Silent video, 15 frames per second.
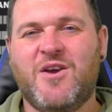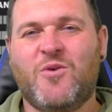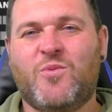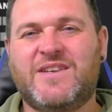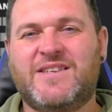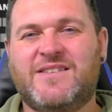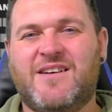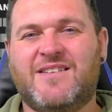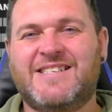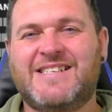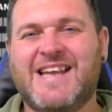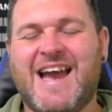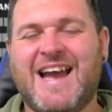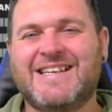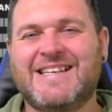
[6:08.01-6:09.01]
We started
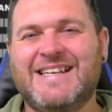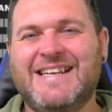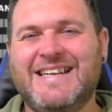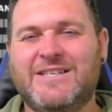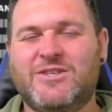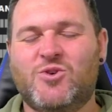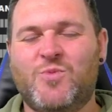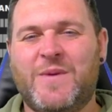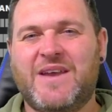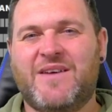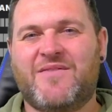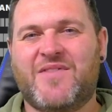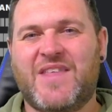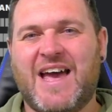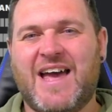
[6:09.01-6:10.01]
to add a little bit
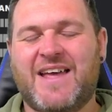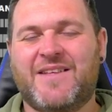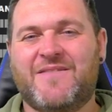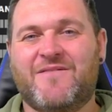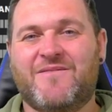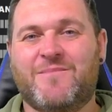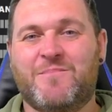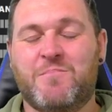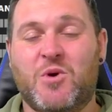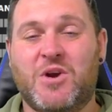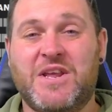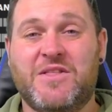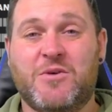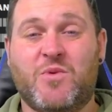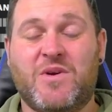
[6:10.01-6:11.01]
of that
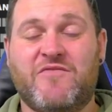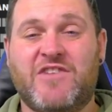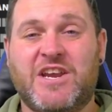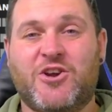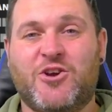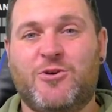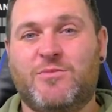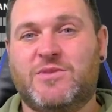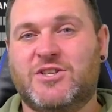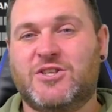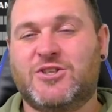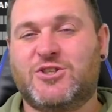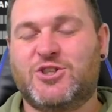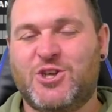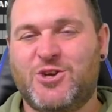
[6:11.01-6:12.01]
money that we recouped
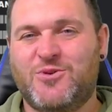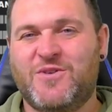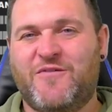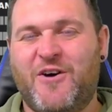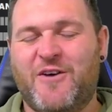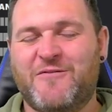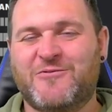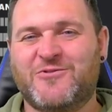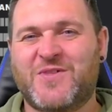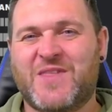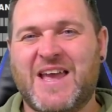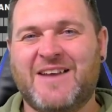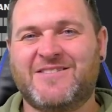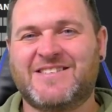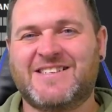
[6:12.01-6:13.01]
to the
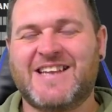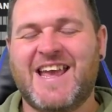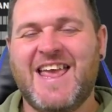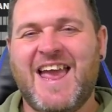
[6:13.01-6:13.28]
500,000.